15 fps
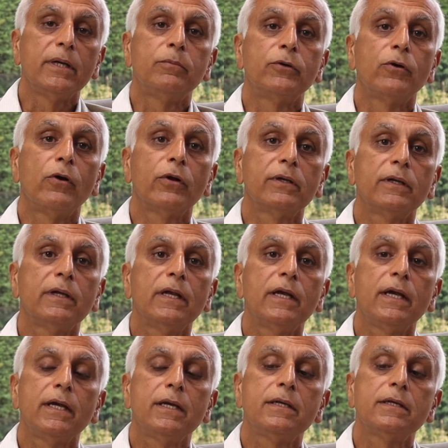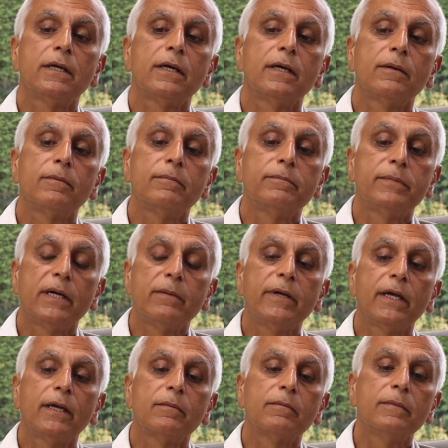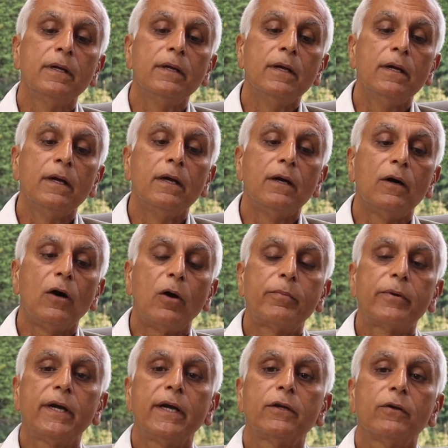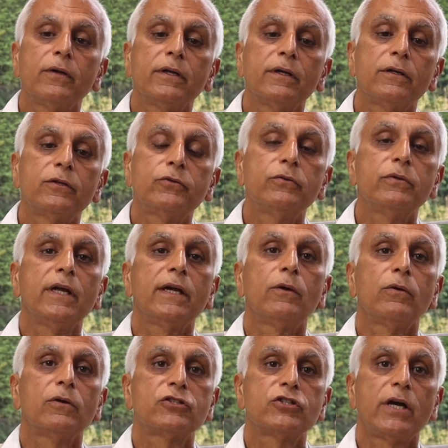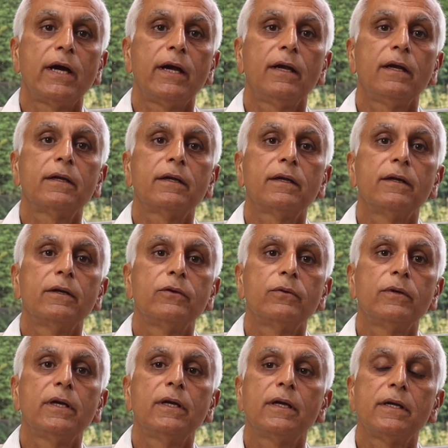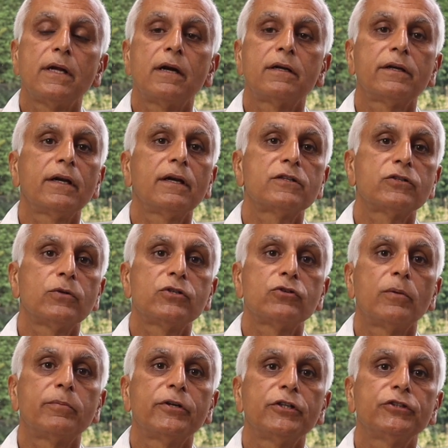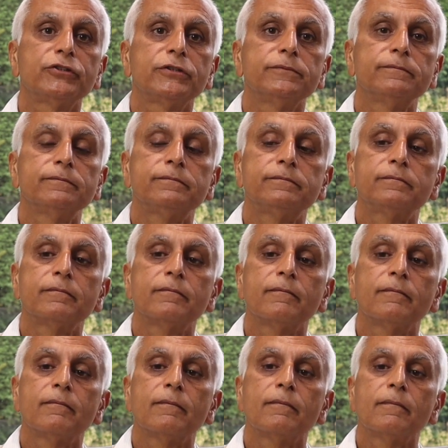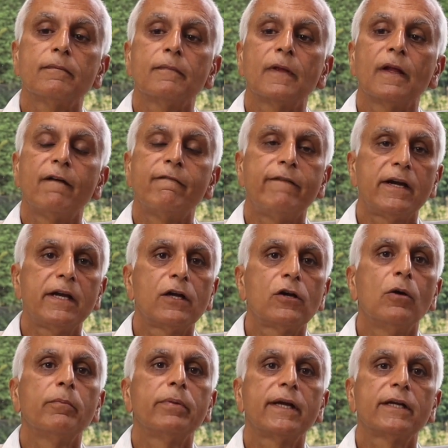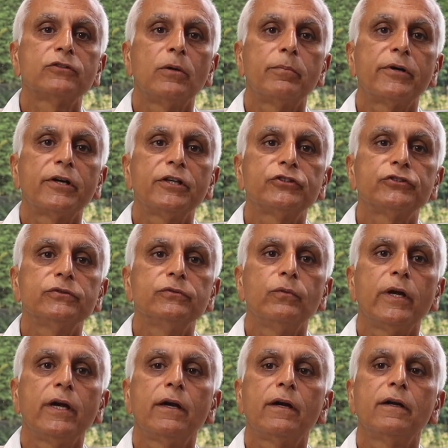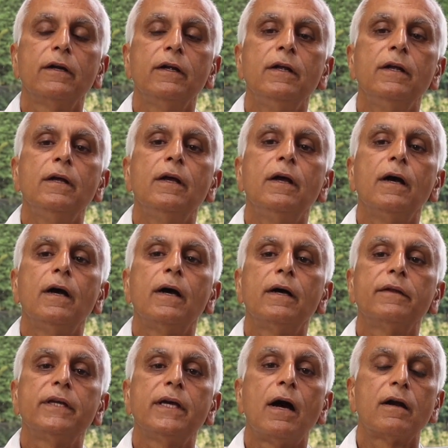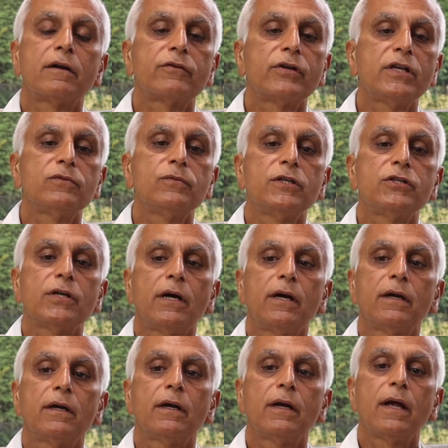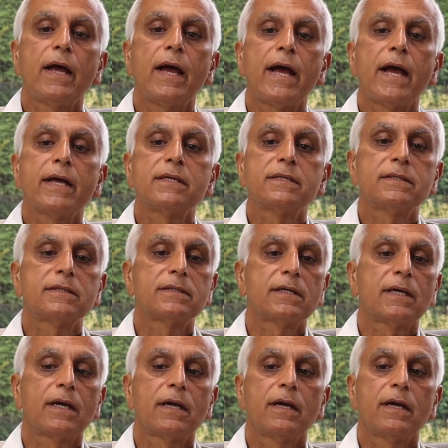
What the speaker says: Bill Braun, in Birmingham, operate on a two-day-old child doing an arterial switch operation. A very complex operation where the arteries, which are as